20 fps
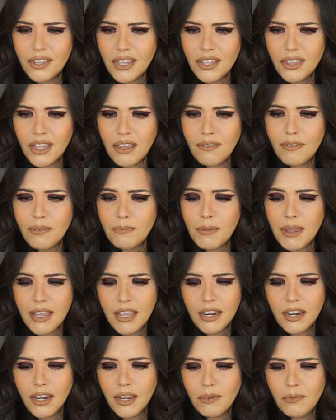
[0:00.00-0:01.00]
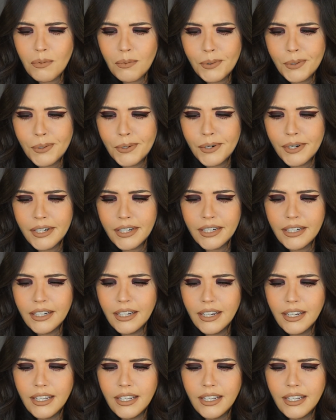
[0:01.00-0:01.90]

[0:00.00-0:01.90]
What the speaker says: think they even make it anymore.